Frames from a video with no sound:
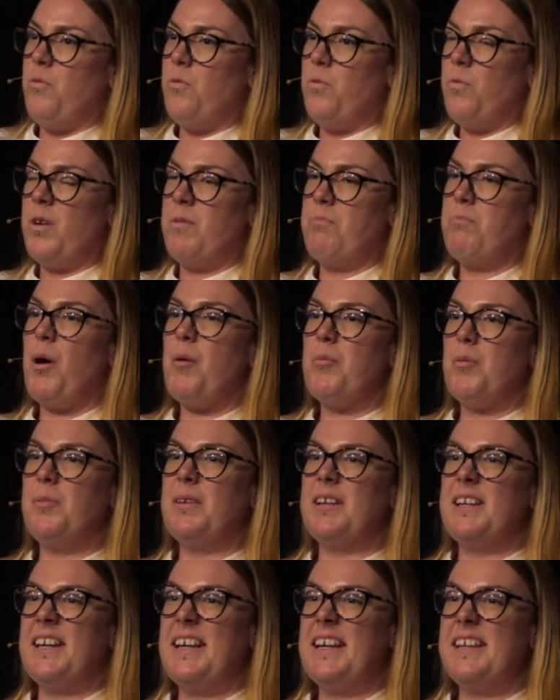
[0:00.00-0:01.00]
we
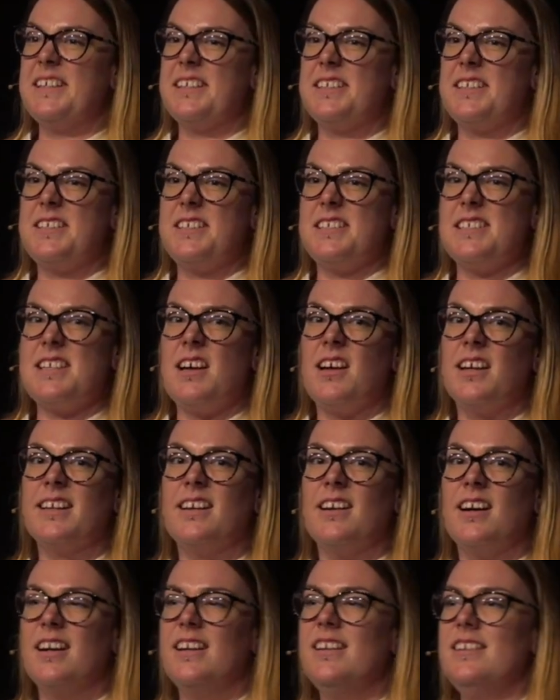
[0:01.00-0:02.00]
probably need a design
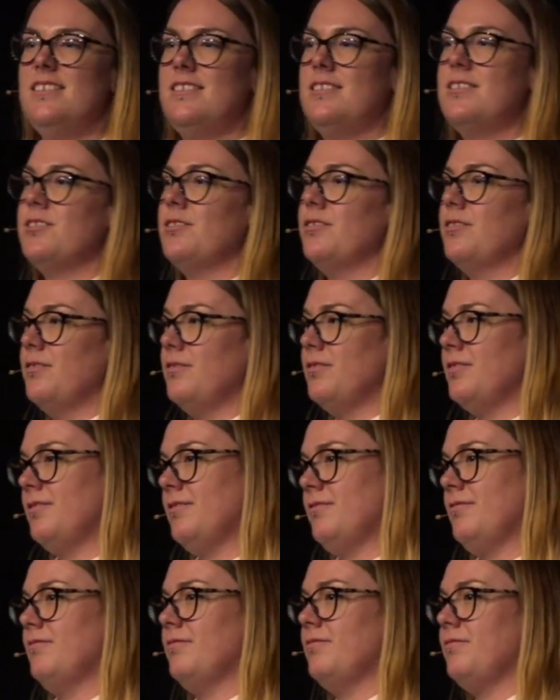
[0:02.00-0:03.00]
guide to
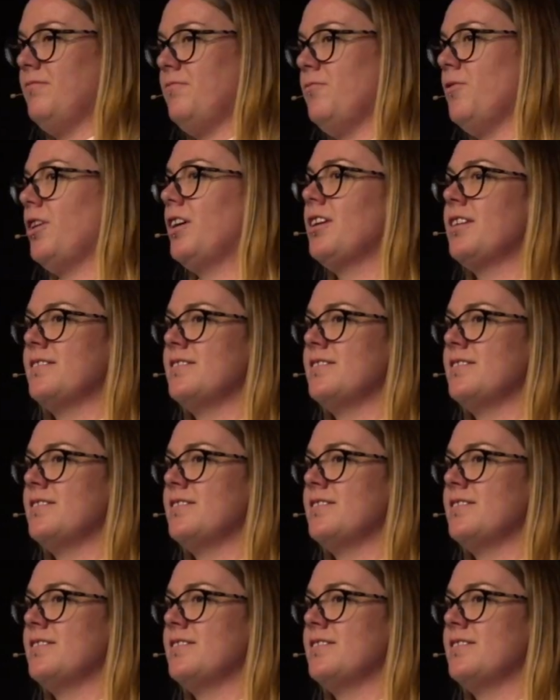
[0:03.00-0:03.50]
working